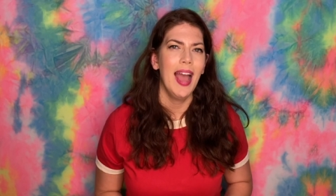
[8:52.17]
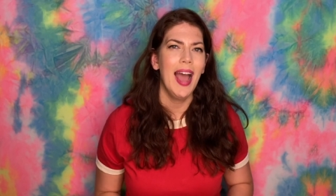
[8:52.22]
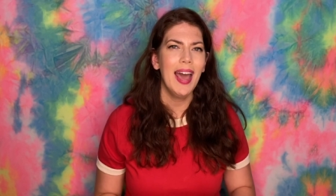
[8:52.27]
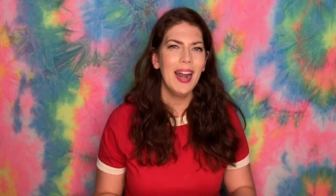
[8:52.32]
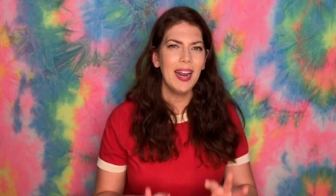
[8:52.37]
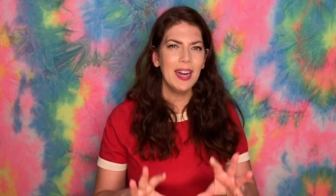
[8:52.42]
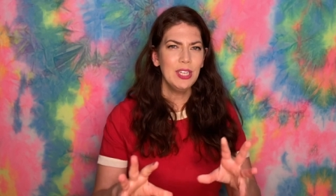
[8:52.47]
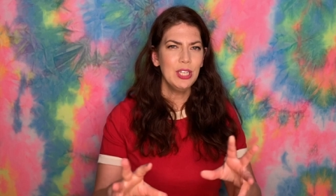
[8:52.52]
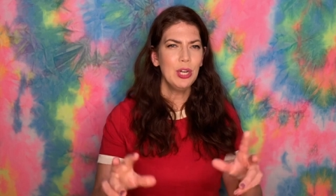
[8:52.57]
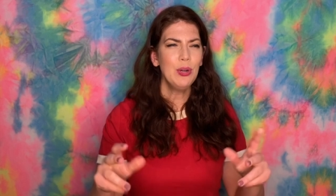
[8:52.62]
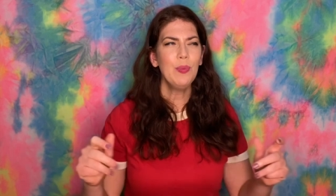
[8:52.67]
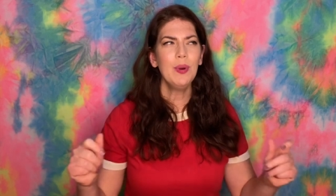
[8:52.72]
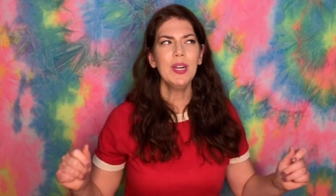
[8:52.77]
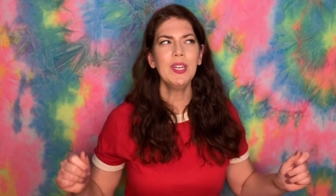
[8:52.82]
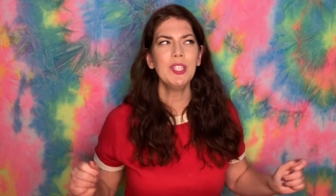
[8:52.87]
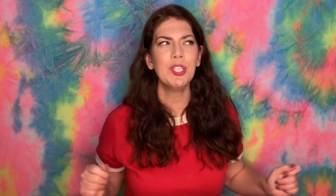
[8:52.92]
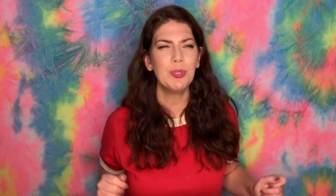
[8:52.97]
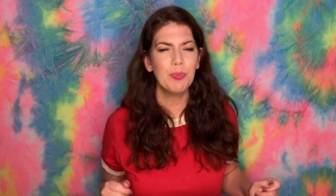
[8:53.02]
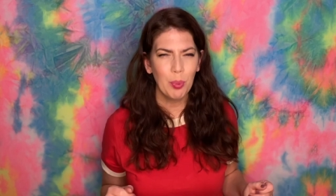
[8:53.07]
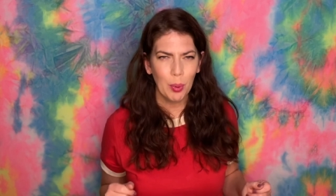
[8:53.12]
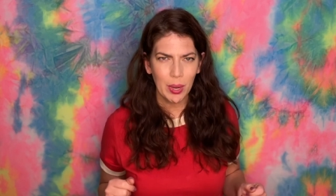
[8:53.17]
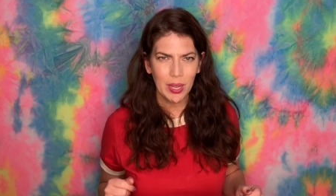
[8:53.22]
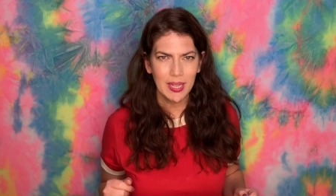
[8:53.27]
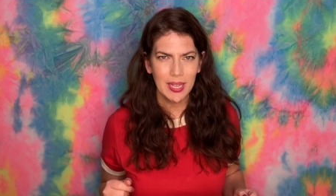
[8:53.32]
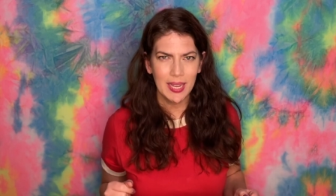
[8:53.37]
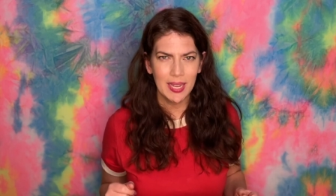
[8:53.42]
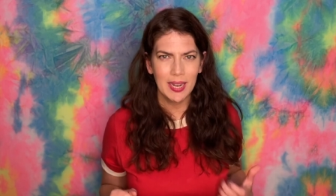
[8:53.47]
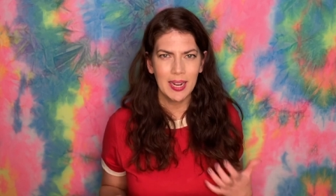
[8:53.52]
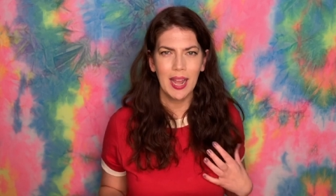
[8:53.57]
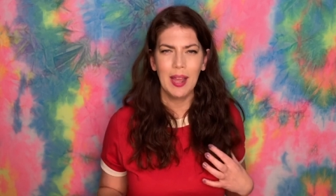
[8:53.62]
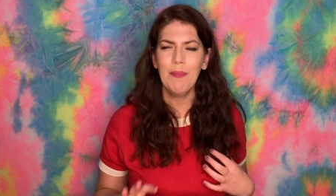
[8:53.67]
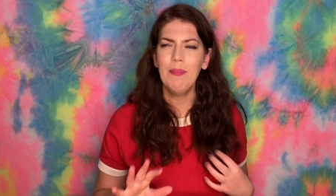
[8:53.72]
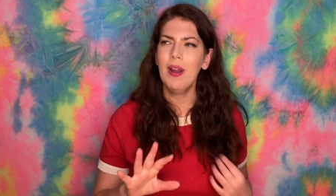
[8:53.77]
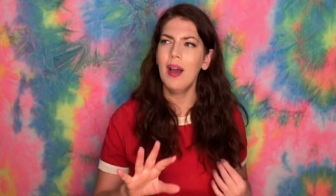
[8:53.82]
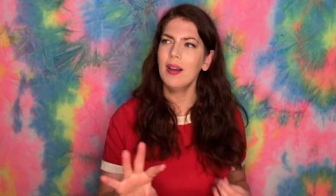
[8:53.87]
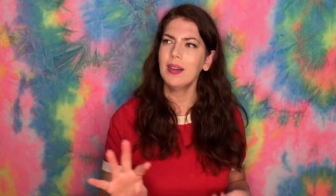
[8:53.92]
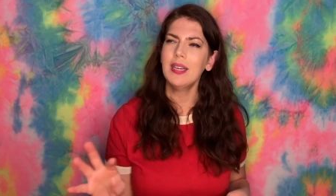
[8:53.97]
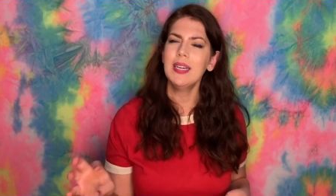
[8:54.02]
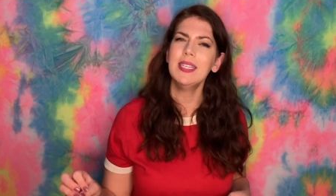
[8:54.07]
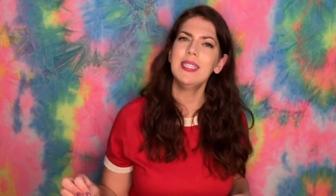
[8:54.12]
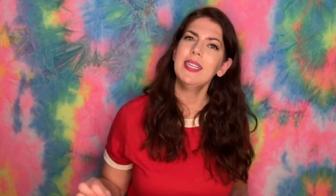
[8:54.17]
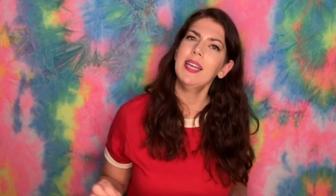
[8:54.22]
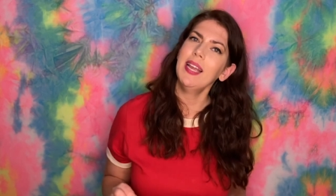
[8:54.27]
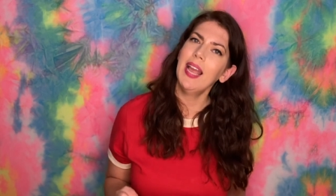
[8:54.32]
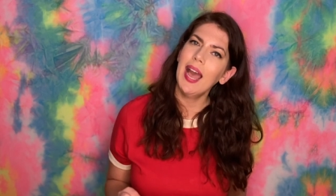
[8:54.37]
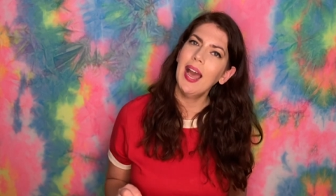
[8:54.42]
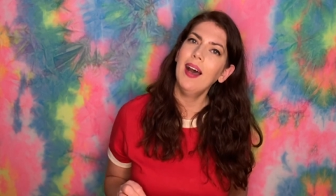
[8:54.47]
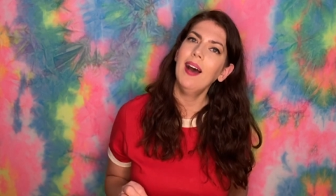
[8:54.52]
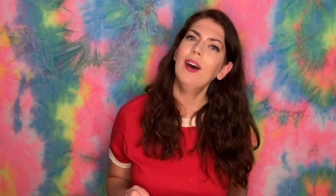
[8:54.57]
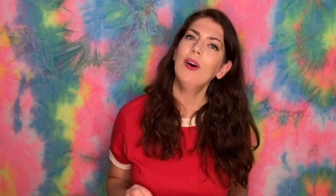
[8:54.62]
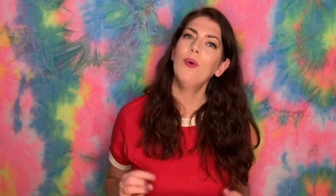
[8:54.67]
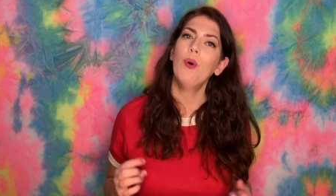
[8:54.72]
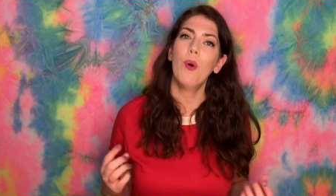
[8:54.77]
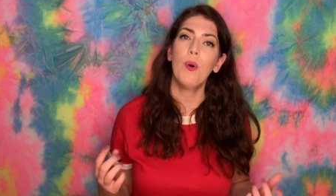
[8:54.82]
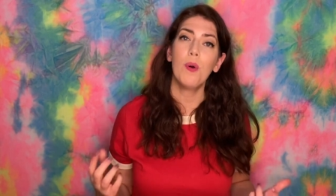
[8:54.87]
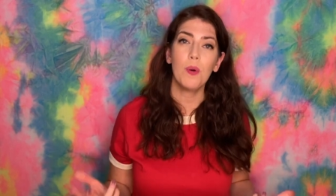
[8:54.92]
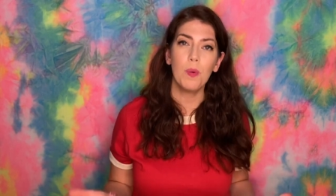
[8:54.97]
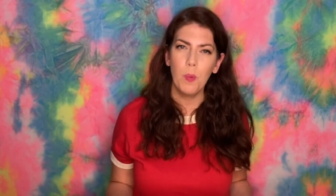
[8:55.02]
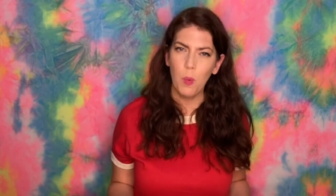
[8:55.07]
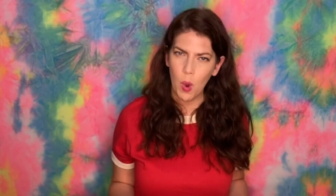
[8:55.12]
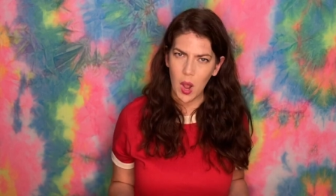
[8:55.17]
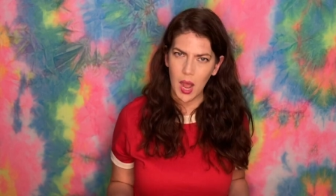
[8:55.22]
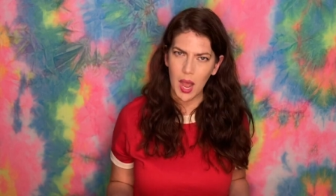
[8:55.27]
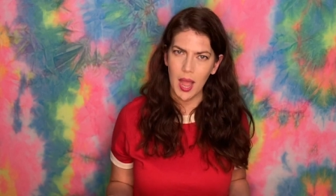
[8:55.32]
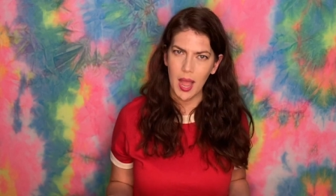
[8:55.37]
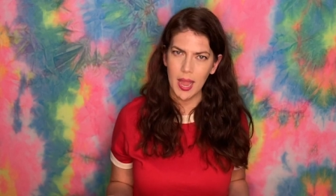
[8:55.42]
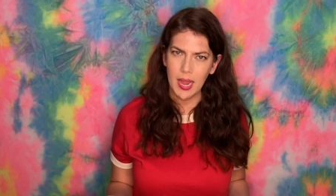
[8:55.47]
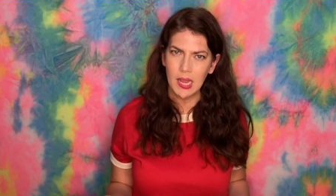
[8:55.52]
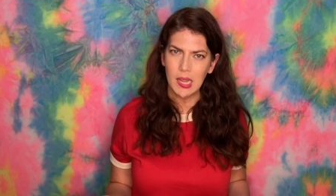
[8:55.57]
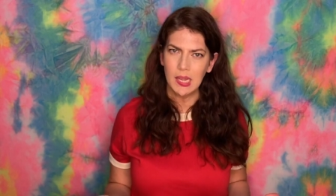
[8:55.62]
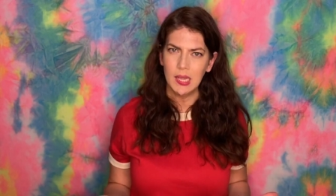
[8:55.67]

And I don't want to spoil it. I'm not going to say how or why,